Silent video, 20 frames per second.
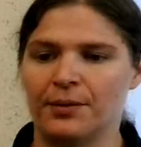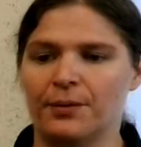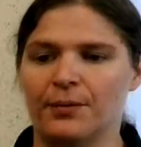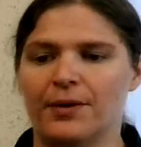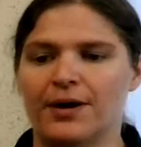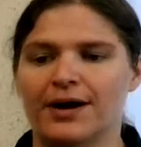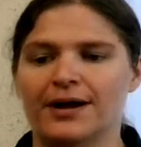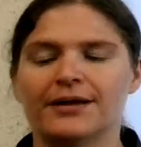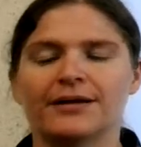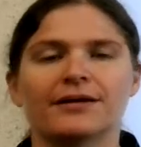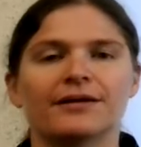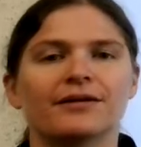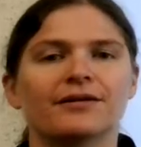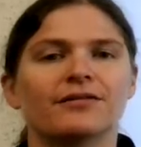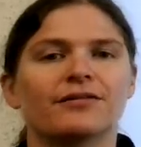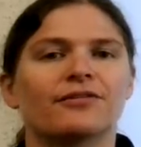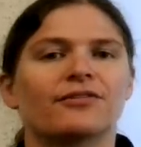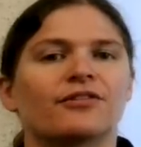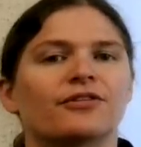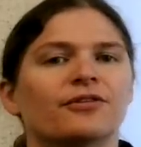1,
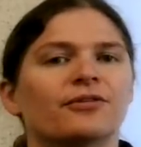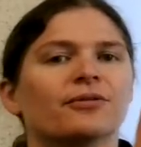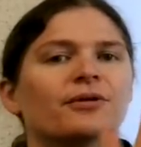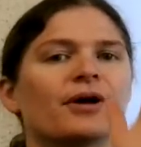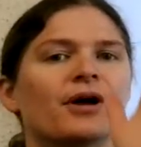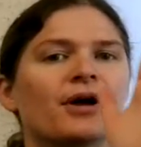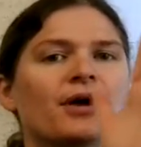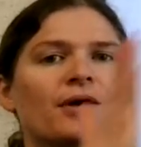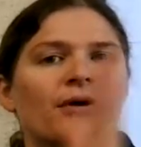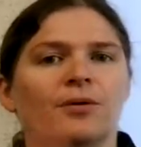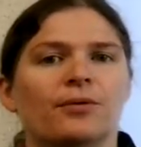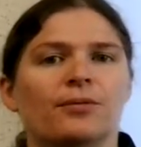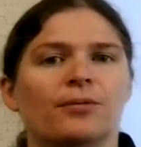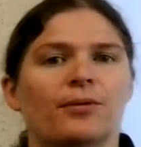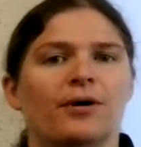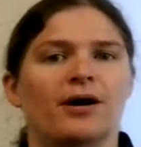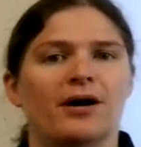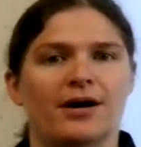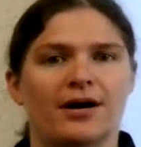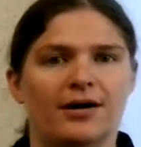2,
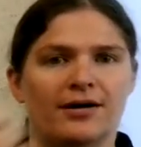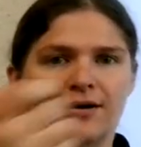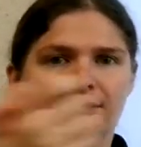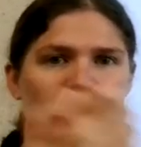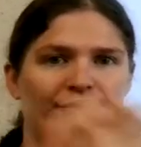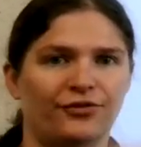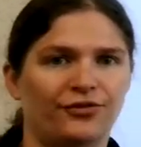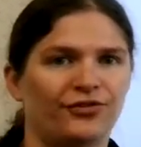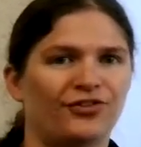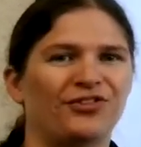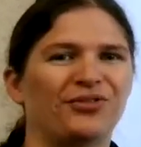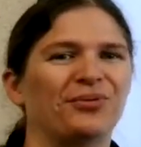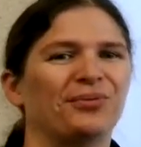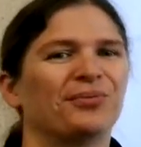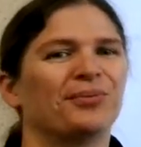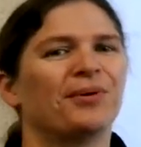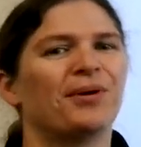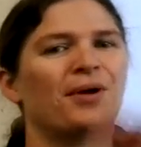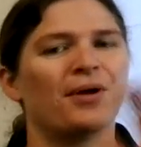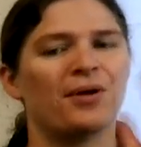1, 2.